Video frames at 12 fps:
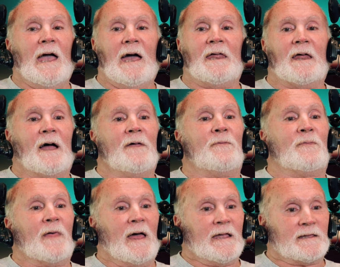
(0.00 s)
And I
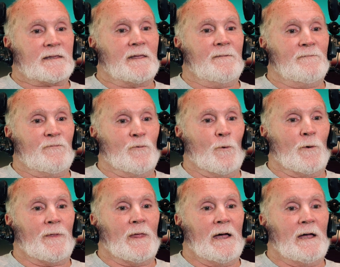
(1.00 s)
thank them for
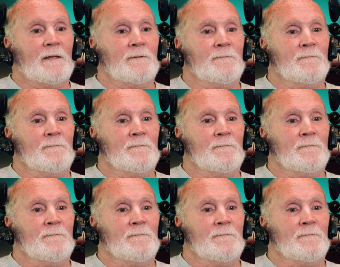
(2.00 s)
that.